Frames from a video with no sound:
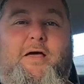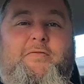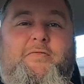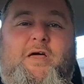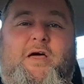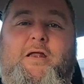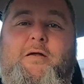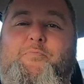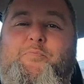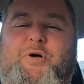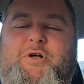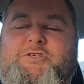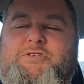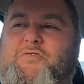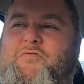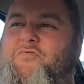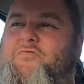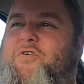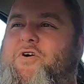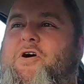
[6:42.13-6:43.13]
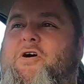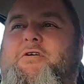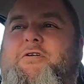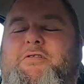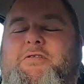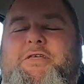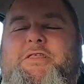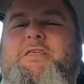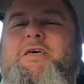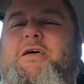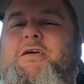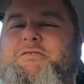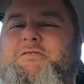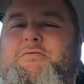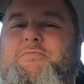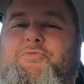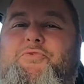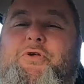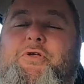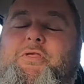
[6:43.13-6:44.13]
And they had a bunch of vinyl in there,
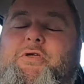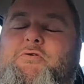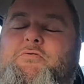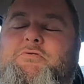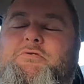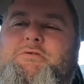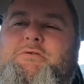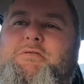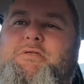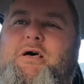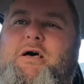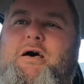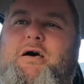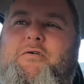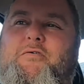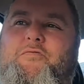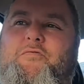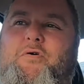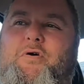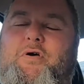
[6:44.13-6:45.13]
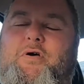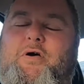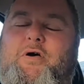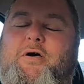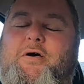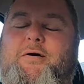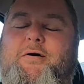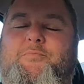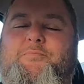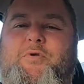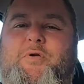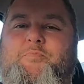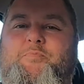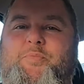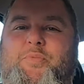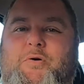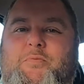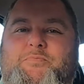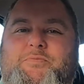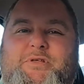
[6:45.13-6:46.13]
some really good stuff.
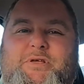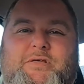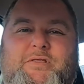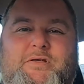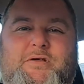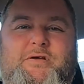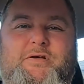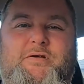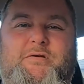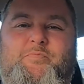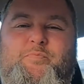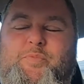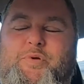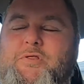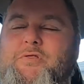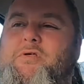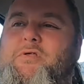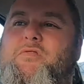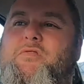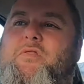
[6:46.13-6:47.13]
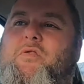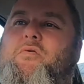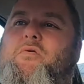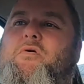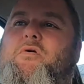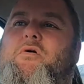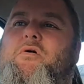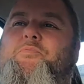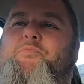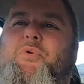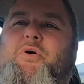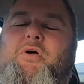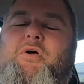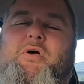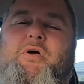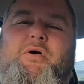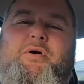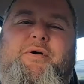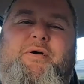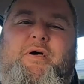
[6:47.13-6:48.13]
Bob Dylan, Billy Thorpe,
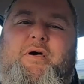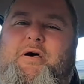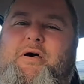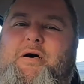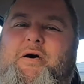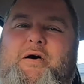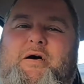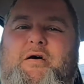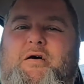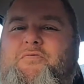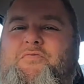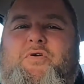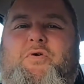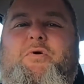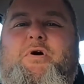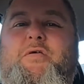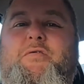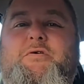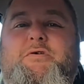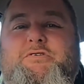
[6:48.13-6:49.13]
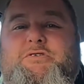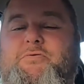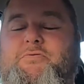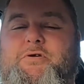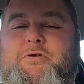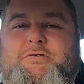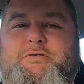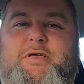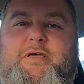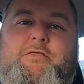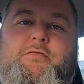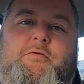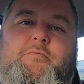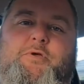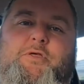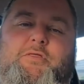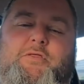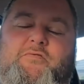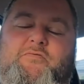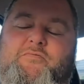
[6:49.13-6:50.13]
a few others. You would have seen them
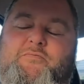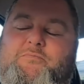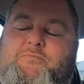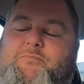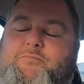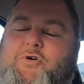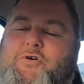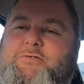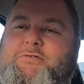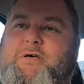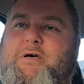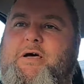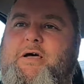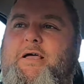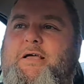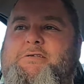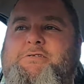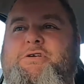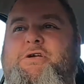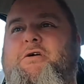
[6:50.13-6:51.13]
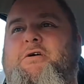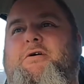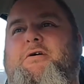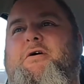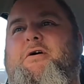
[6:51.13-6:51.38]
in the montage.